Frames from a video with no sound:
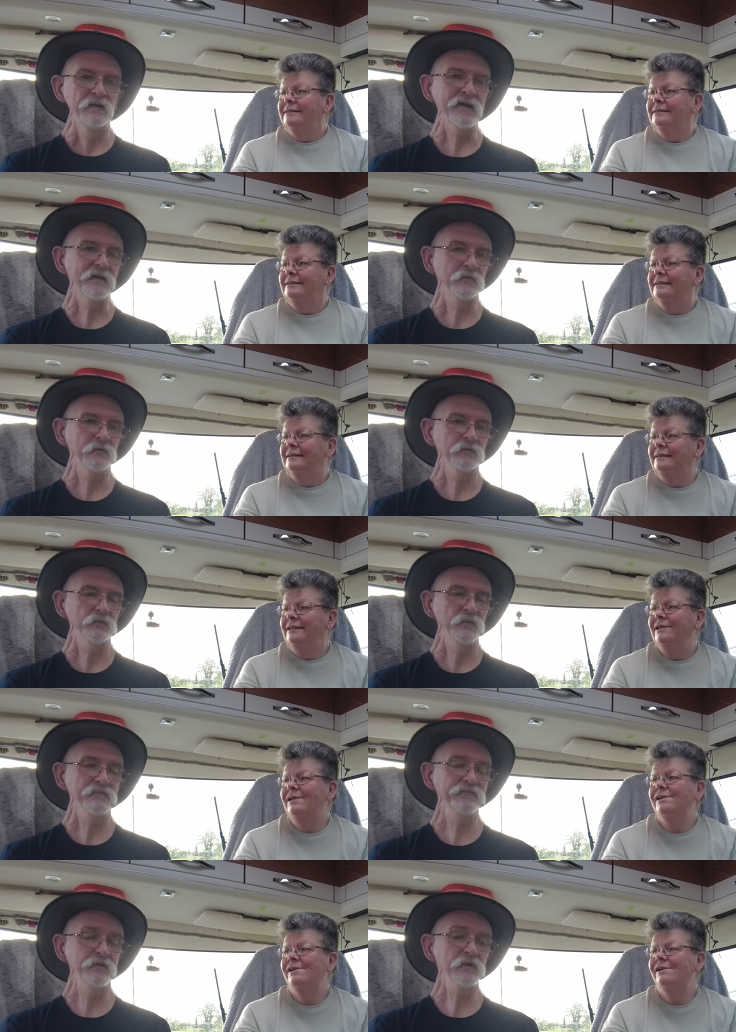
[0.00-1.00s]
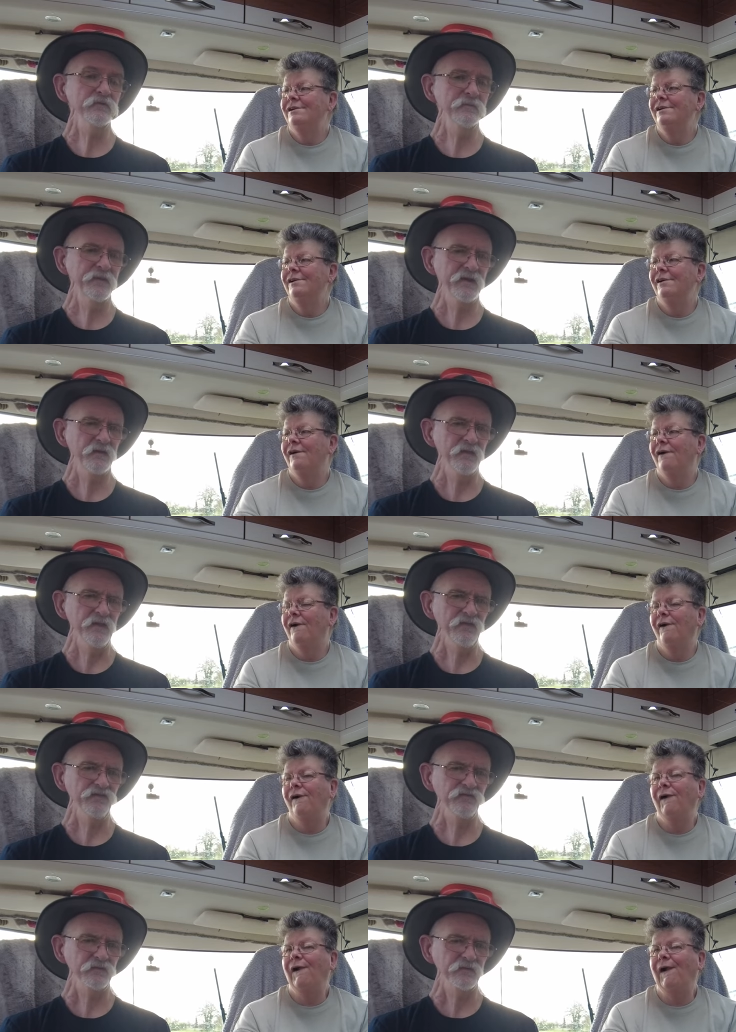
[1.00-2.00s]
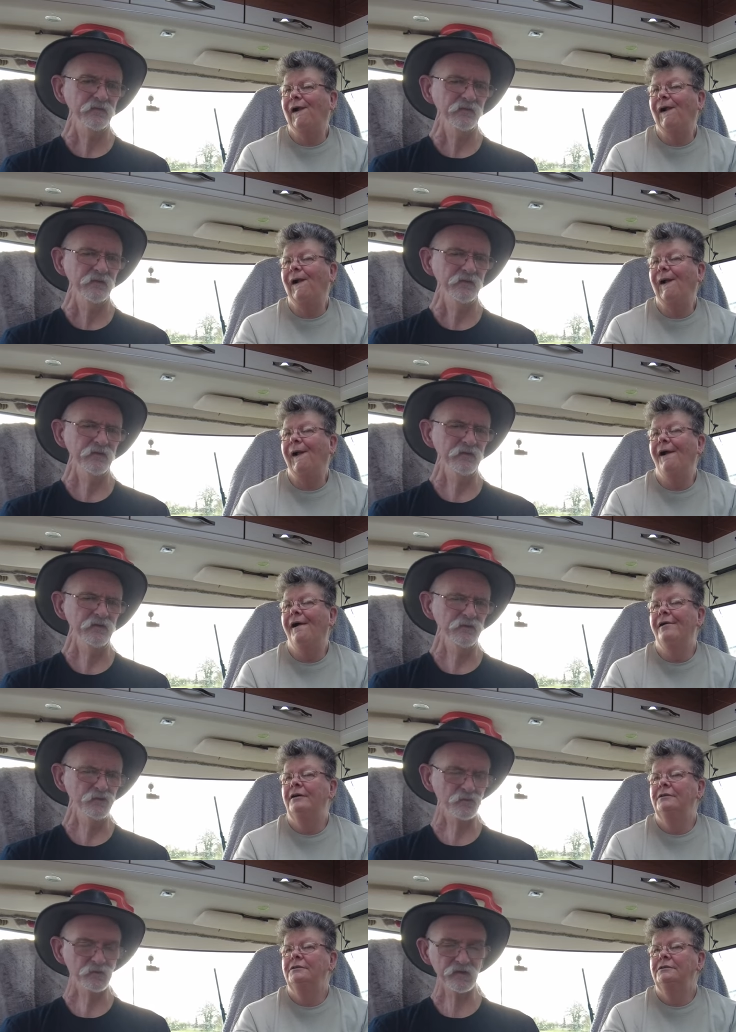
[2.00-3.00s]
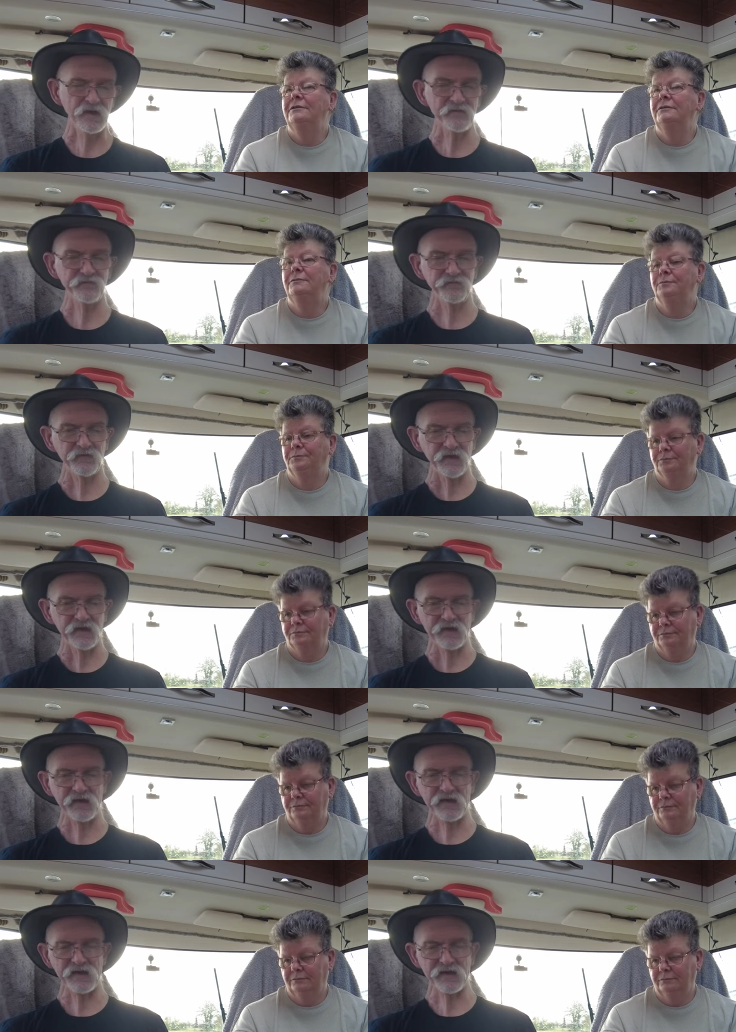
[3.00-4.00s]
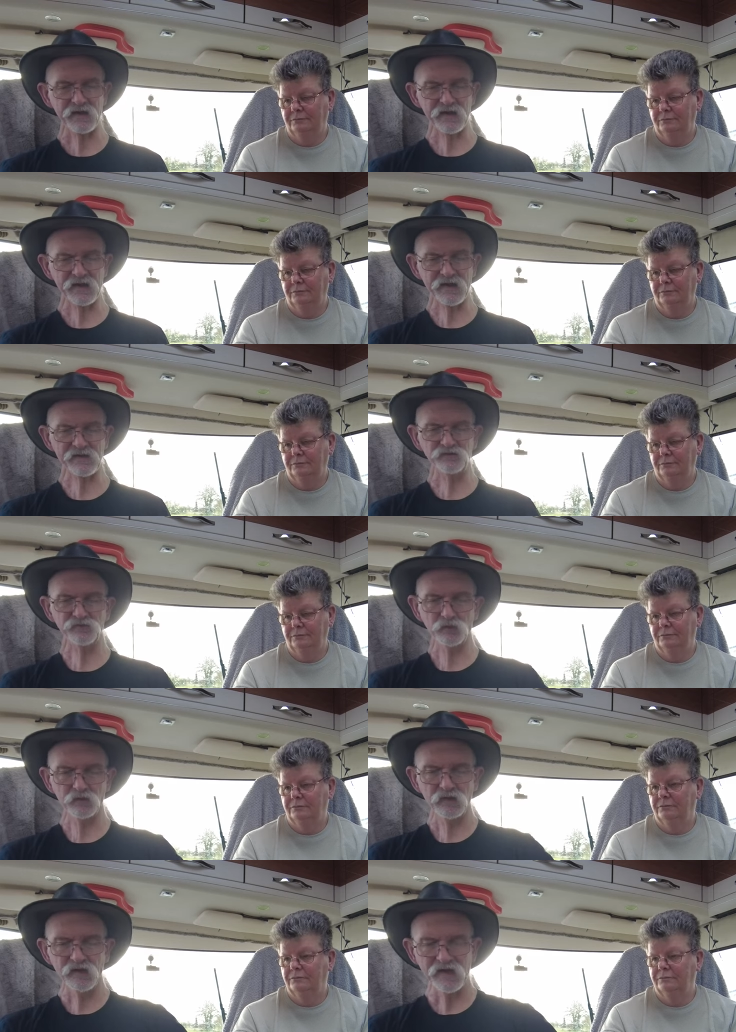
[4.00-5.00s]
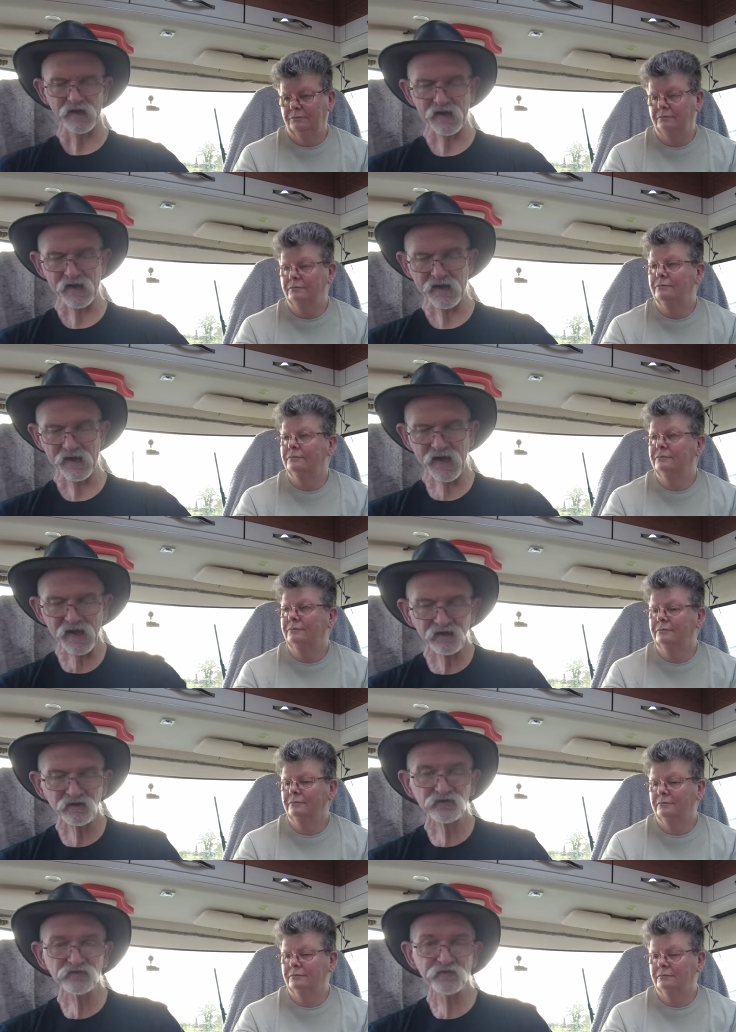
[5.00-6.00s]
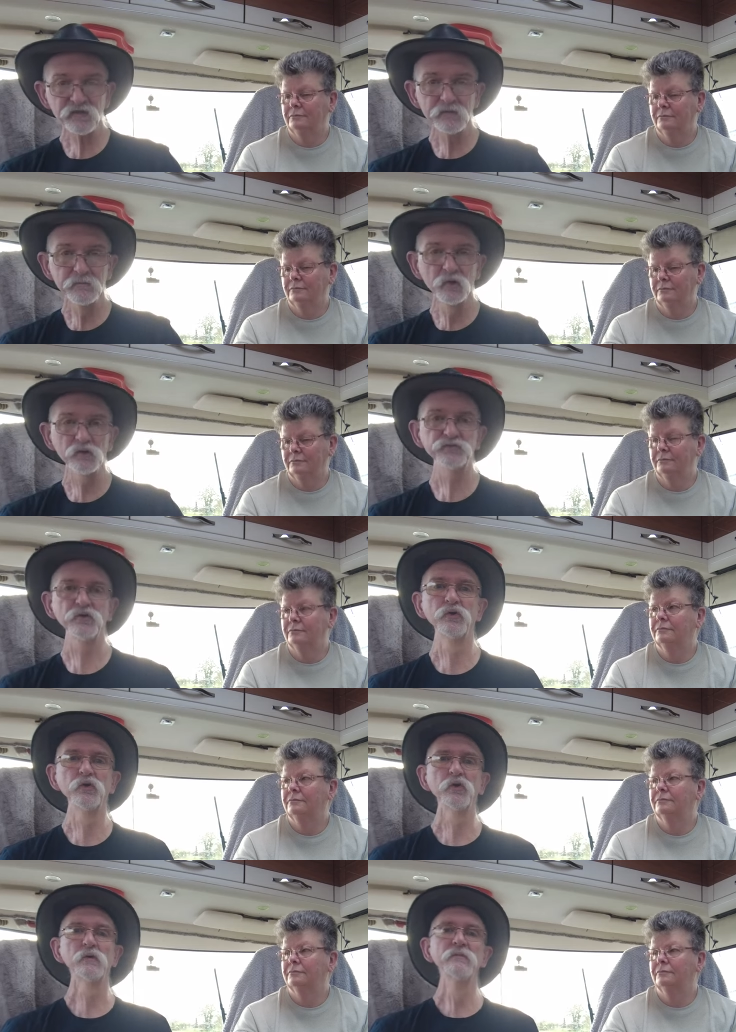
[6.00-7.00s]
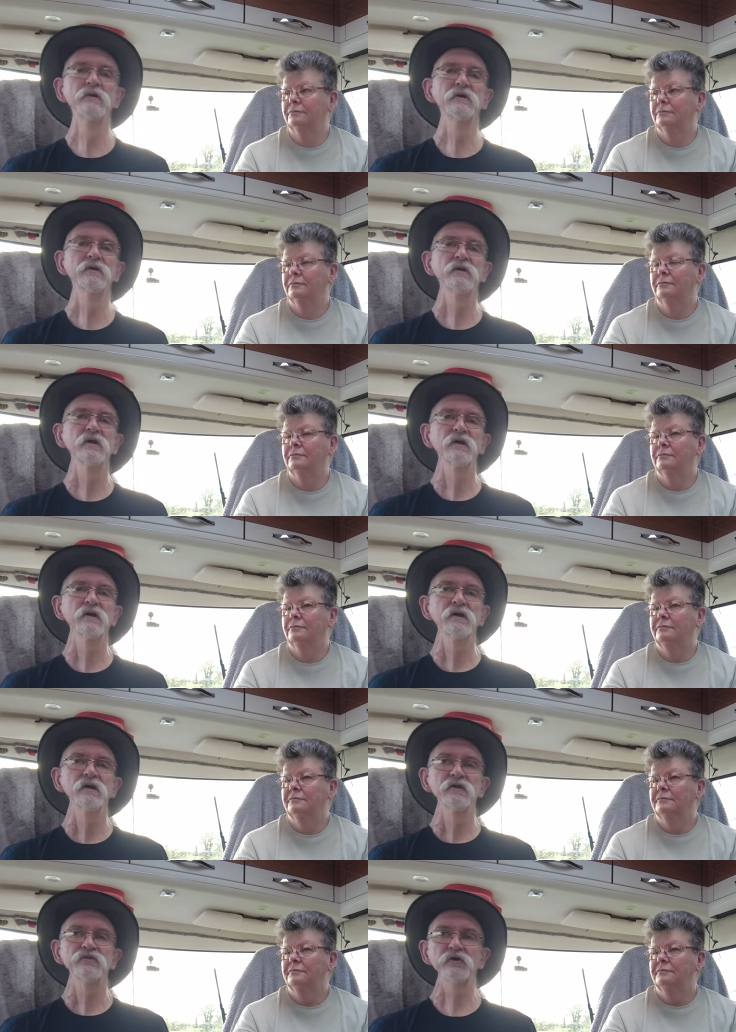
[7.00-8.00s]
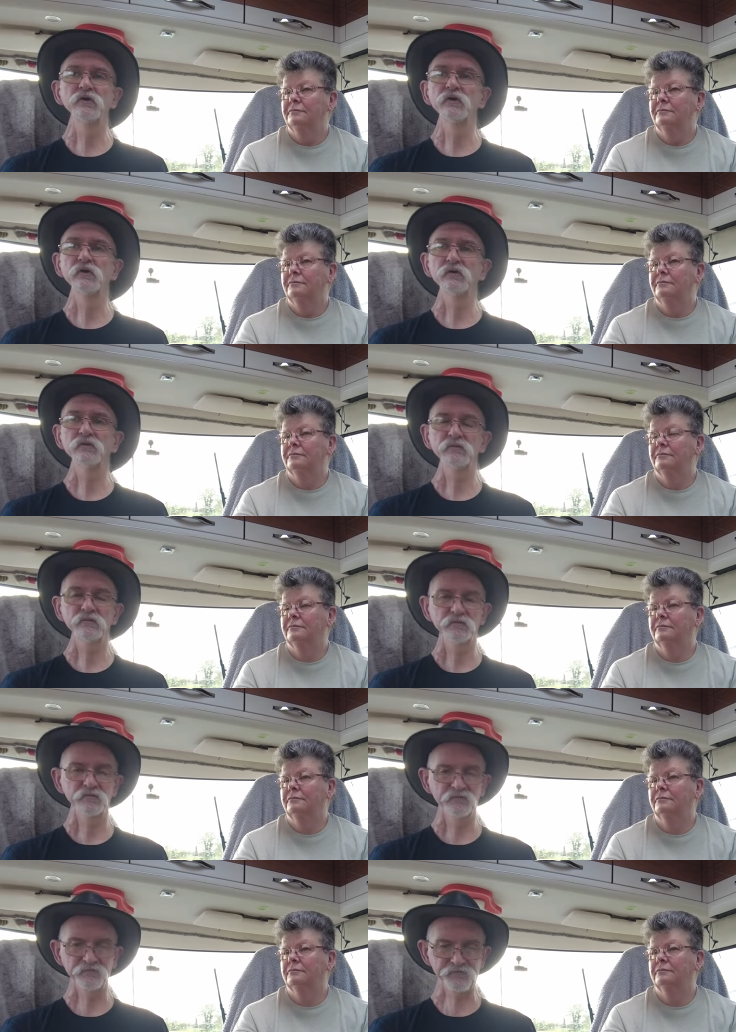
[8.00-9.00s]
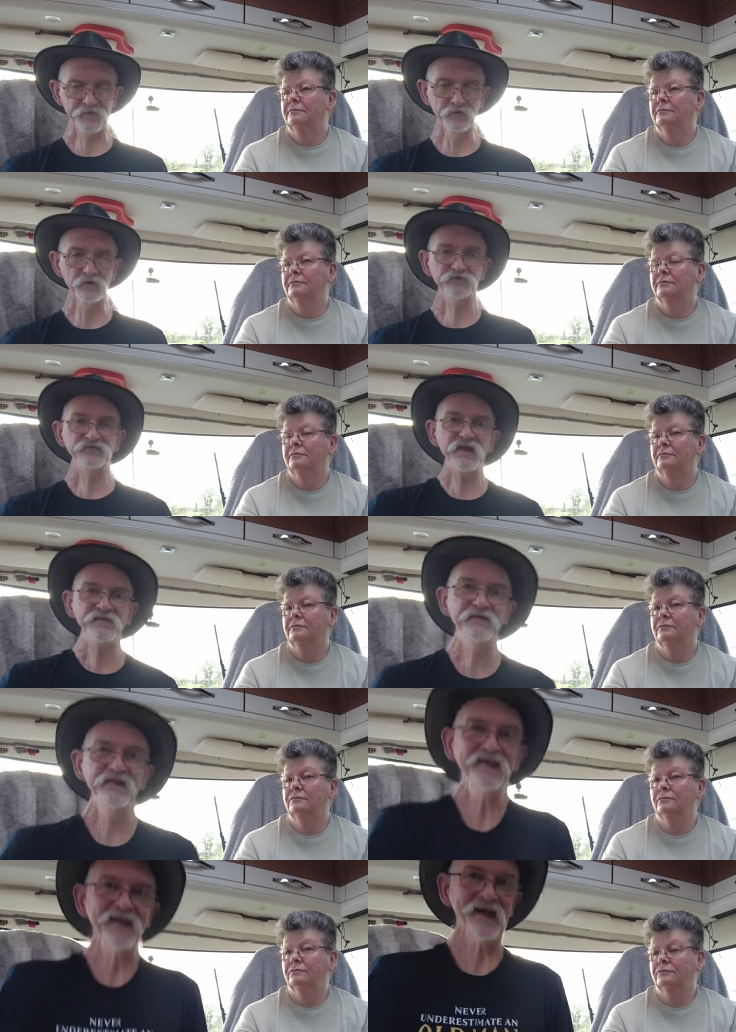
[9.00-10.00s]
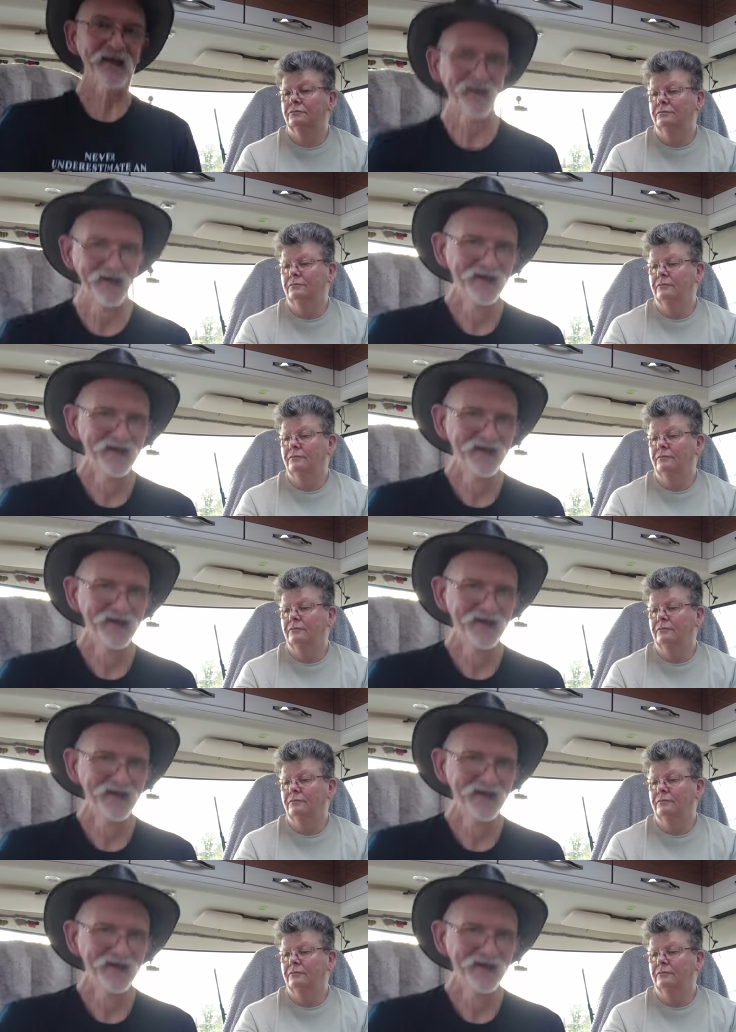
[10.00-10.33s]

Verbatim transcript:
Speaker 1: Now we've thought about this. You can have actual ha hacks for your motorhome. So for us, definitely